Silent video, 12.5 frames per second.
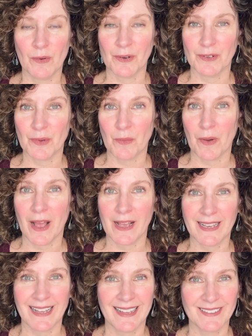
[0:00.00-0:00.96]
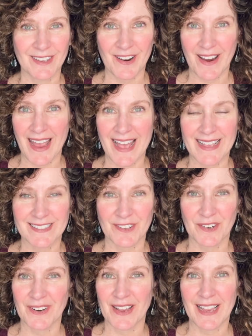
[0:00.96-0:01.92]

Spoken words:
or to walk on the grass or